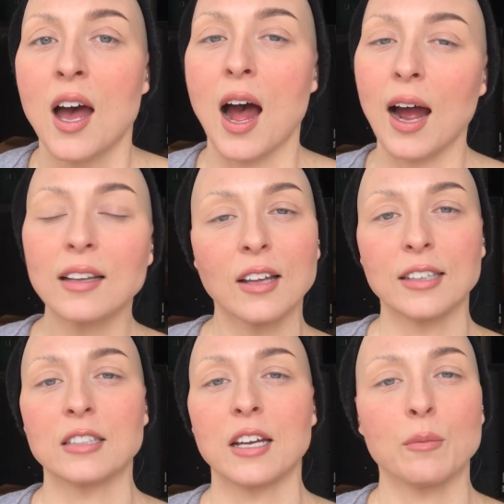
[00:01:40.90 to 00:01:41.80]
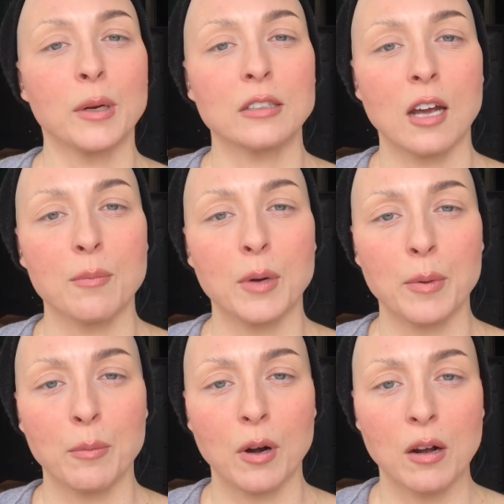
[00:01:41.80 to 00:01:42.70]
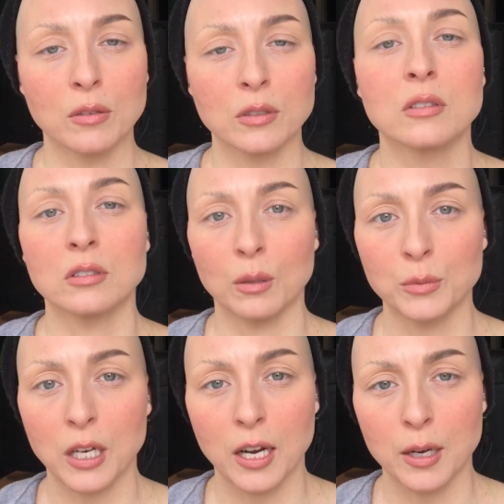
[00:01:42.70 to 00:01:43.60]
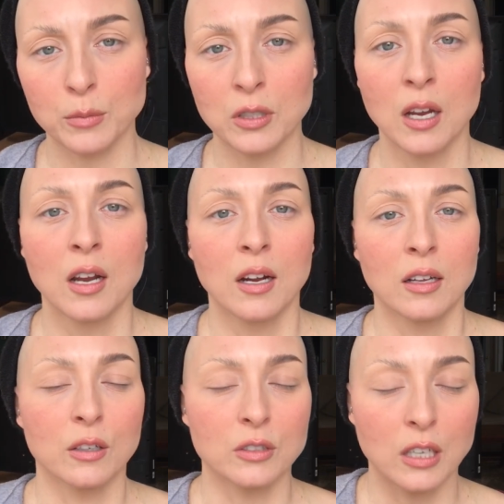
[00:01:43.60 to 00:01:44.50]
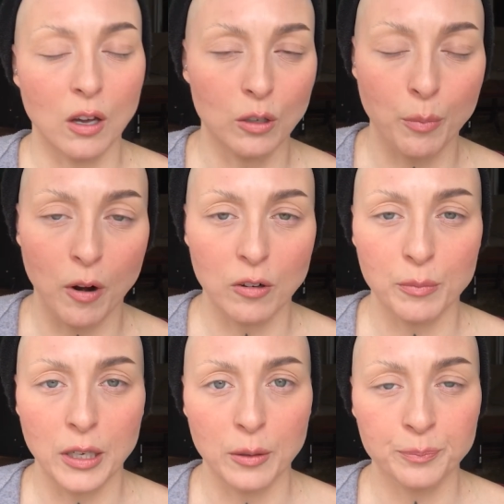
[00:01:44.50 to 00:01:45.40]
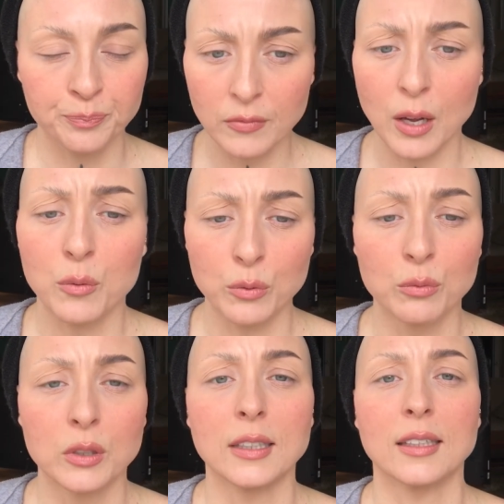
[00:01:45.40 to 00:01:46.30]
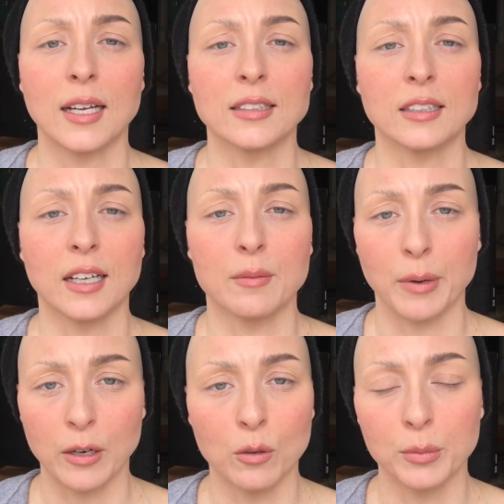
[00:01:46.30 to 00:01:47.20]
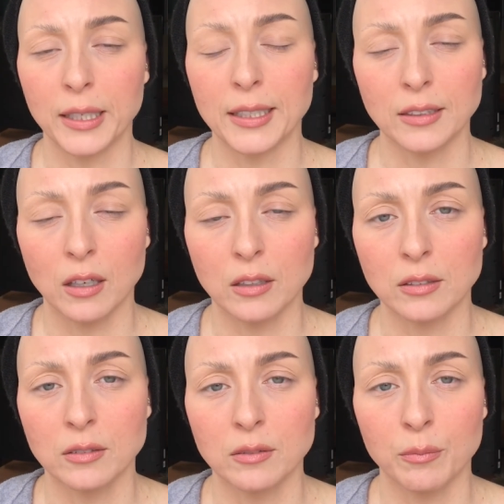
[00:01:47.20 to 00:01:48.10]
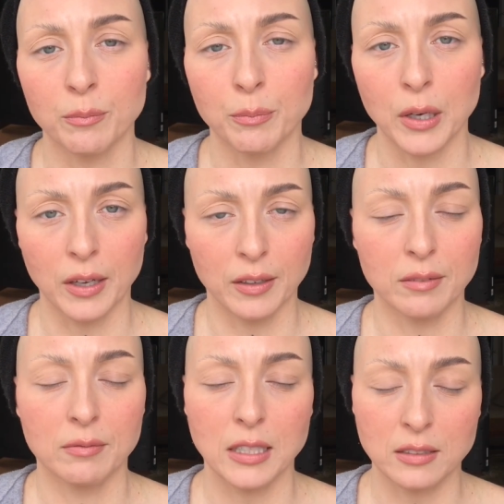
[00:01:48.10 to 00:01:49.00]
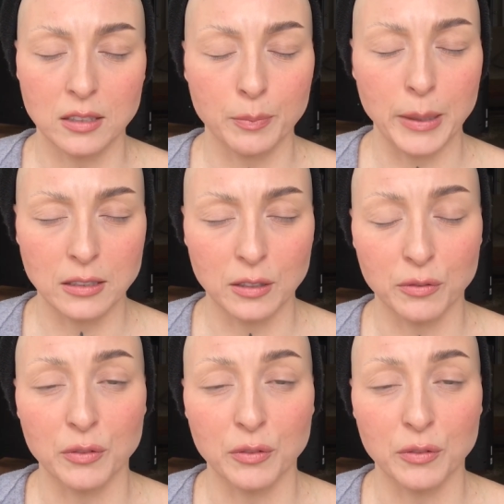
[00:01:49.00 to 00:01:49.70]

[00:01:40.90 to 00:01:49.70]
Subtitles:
I like taking my time on my brows sometimes. There's the other part of me that would really like to get microblading done, but that's expensive